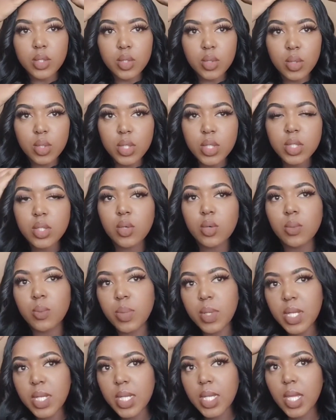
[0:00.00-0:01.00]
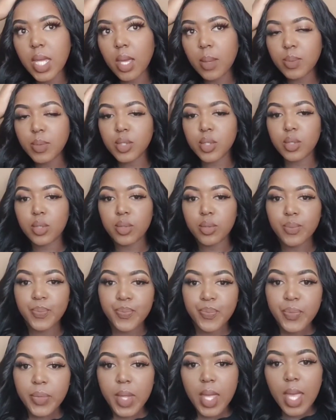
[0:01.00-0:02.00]
So it's completely up to you.
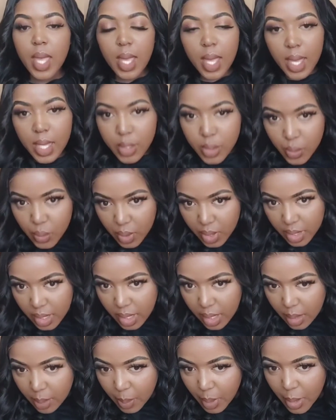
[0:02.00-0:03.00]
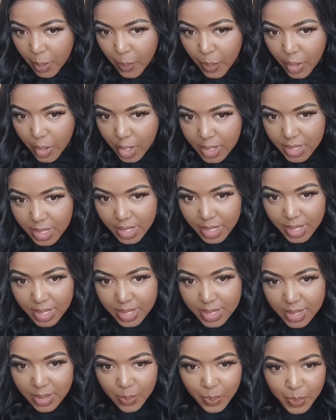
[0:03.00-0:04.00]
I do think my parting
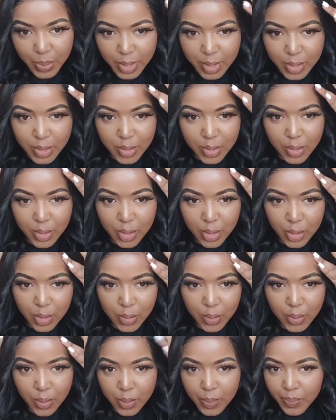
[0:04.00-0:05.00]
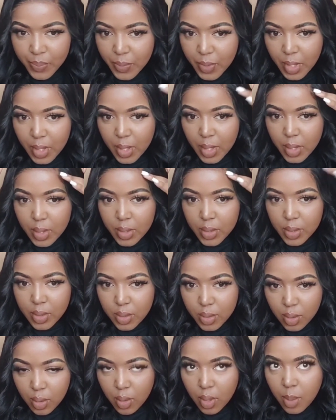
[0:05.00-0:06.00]
is a bit skewed,
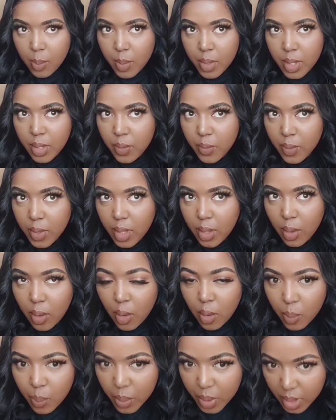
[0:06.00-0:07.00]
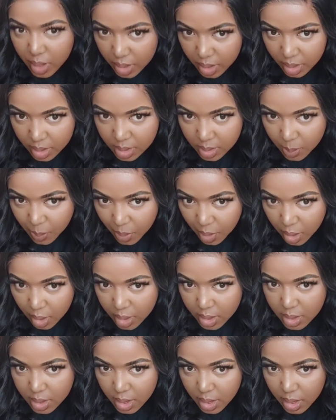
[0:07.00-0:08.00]
so I'm going to reopen this
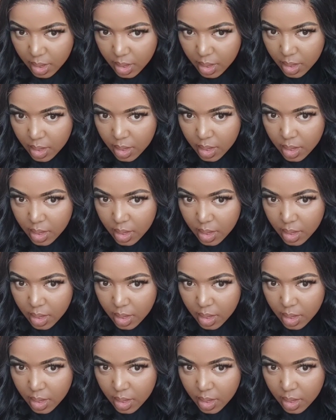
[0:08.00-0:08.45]
parting.